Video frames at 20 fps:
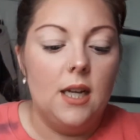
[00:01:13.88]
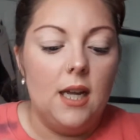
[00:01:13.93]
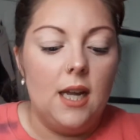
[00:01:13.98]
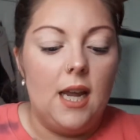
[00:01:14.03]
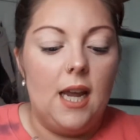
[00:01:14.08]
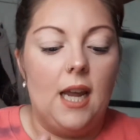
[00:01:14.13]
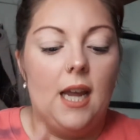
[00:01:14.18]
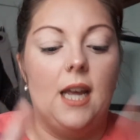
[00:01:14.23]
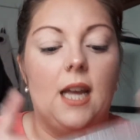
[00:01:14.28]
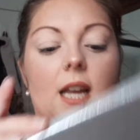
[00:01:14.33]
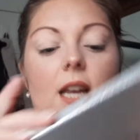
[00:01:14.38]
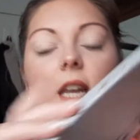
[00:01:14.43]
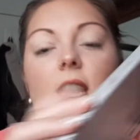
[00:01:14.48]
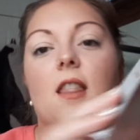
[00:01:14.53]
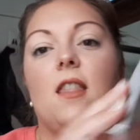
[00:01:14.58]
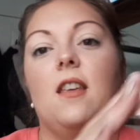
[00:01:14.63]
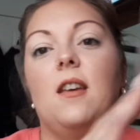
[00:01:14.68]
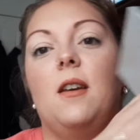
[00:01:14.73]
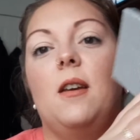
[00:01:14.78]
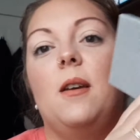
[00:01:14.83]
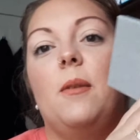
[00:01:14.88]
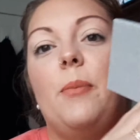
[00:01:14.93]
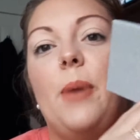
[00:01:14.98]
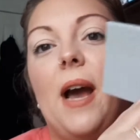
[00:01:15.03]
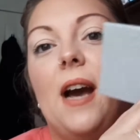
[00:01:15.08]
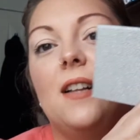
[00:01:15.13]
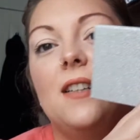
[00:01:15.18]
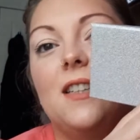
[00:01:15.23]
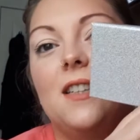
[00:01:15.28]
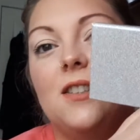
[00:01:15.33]
And the
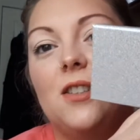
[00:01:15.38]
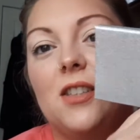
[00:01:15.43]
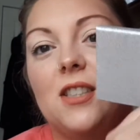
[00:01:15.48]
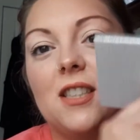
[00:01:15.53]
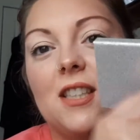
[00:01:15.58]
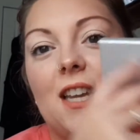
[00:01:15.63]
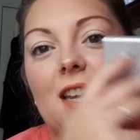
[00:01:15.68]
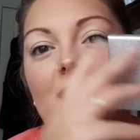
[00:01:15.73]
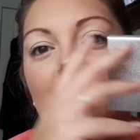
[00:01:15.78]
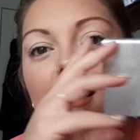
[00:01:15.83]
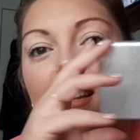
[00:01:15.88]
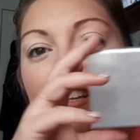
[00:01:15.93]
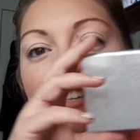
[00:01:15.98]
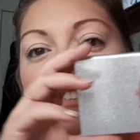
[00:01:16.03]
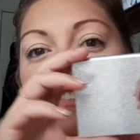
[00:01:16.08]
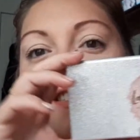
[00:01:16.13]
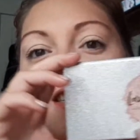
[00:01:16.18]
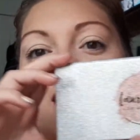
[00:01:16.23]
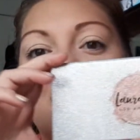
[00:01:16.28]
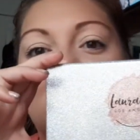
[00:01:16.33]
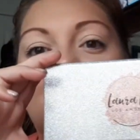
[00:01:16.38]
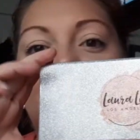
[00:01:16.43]
palette looks like this. It's